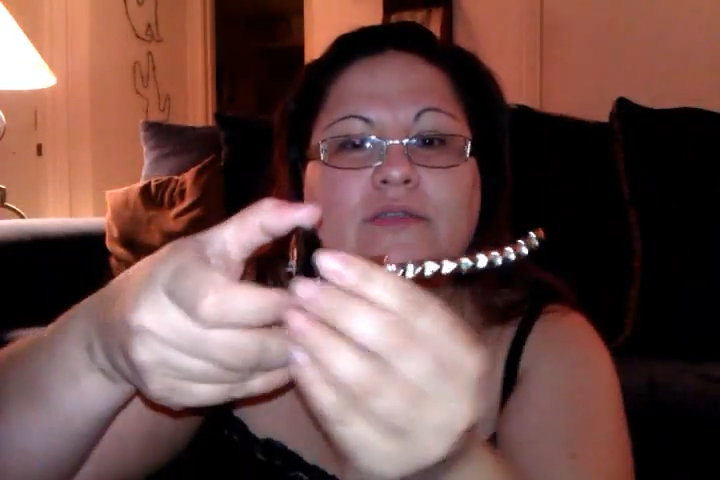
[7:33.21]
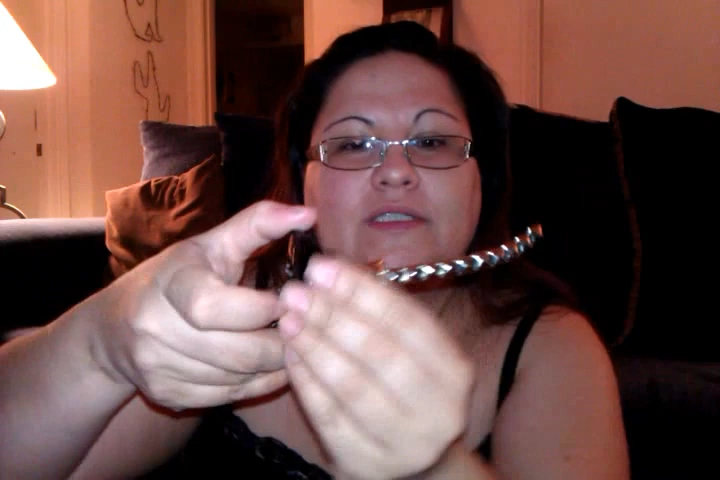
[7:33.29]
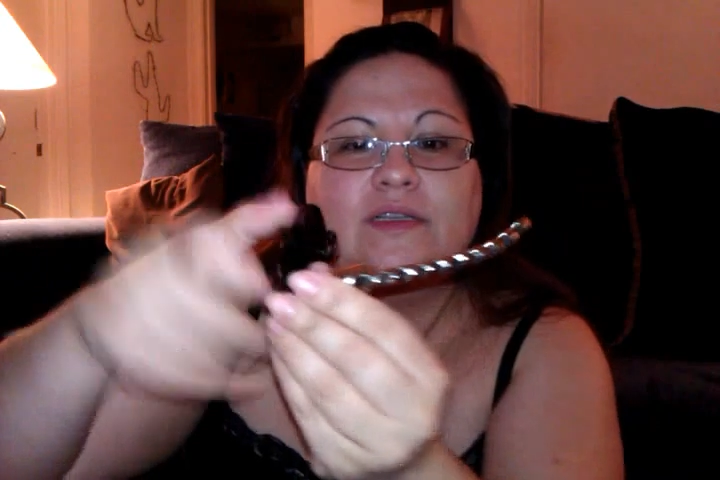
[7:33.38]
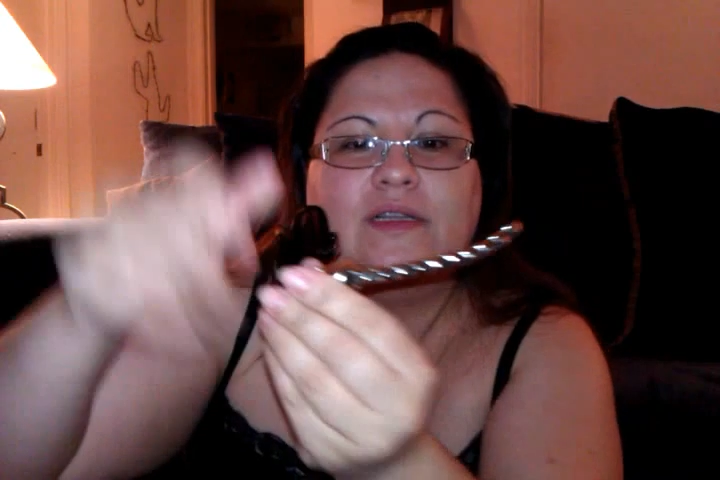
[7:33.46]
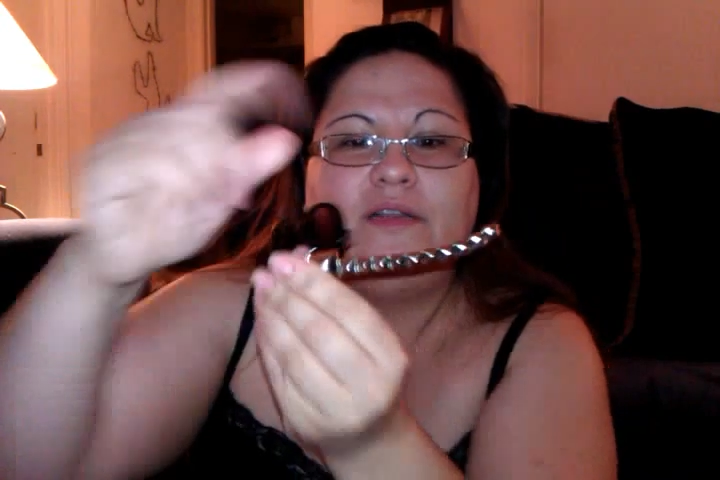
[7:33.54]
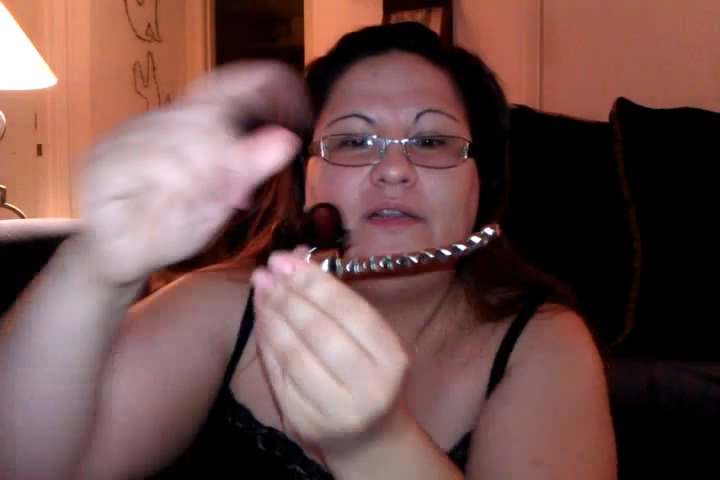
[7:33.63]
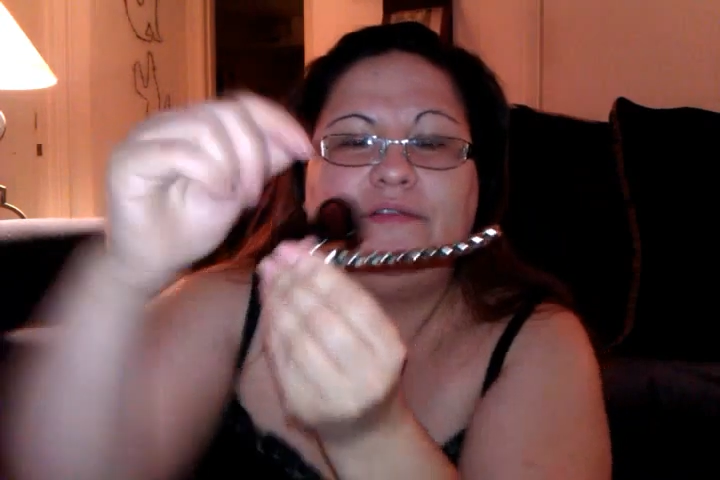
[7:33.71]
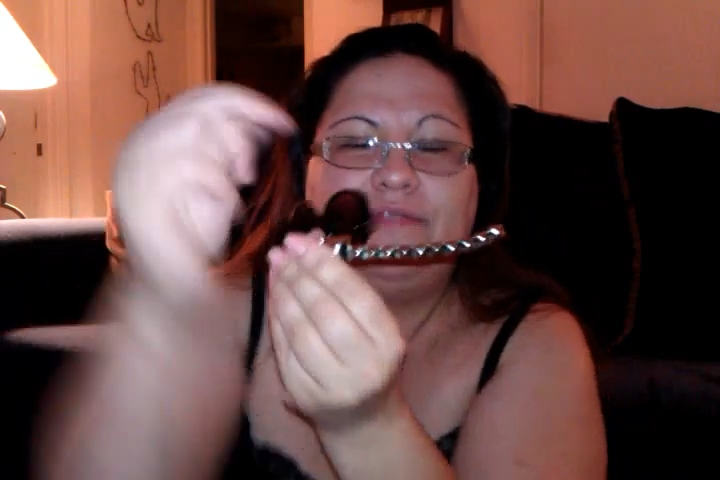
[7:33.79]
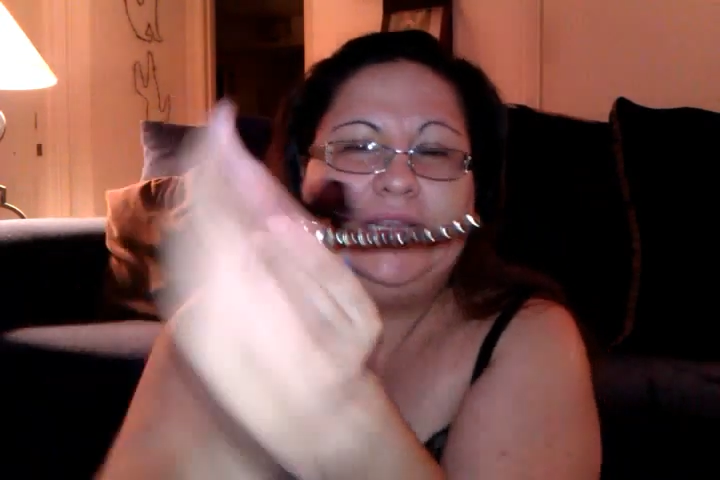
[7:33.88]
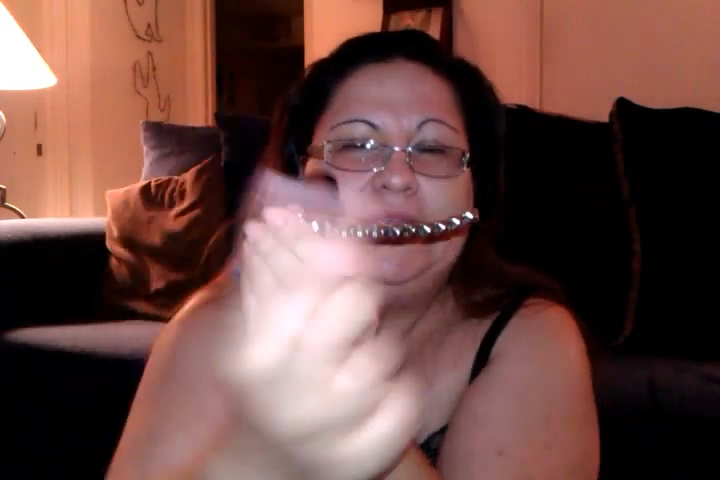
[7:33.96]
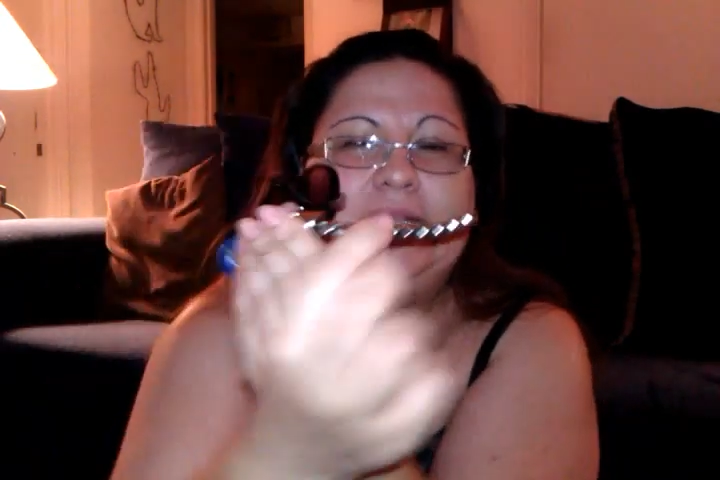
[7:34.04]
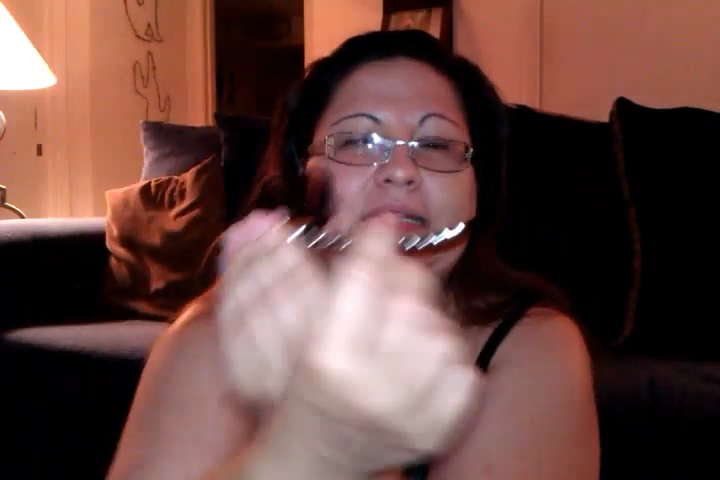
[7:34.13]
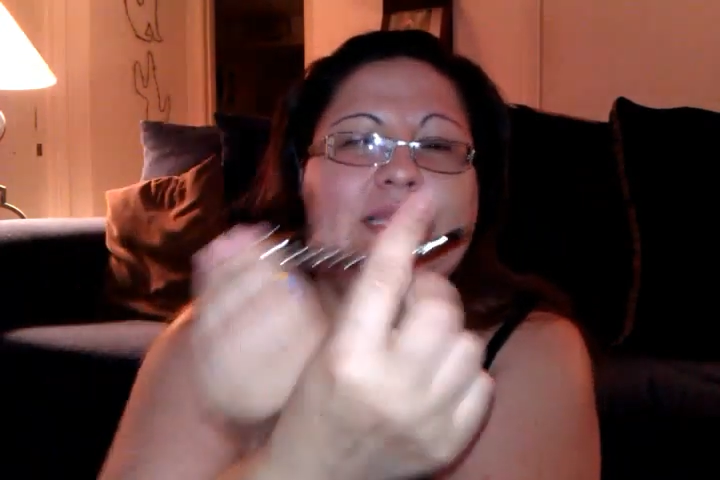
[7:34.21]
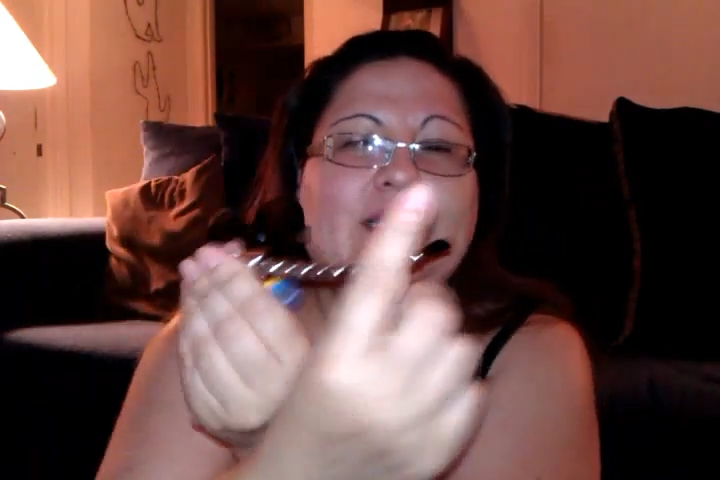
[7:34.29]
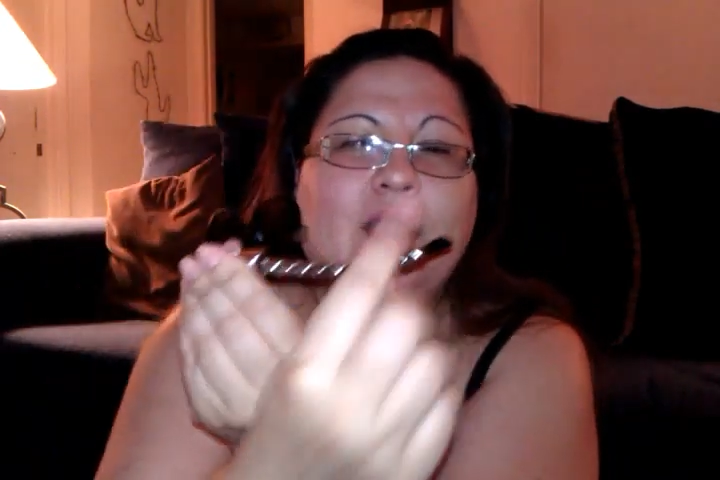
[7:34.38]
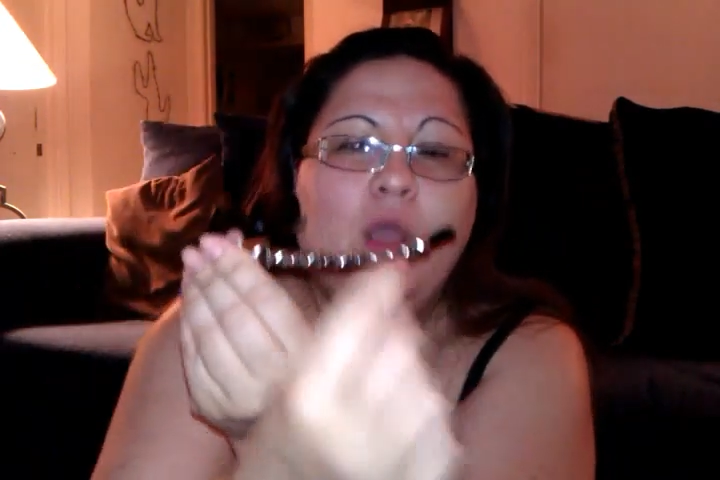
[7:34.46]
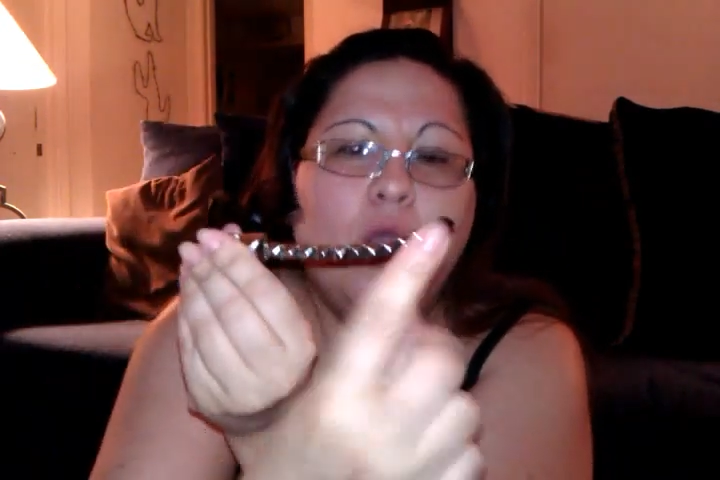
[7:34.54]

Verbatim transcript: took a little finagling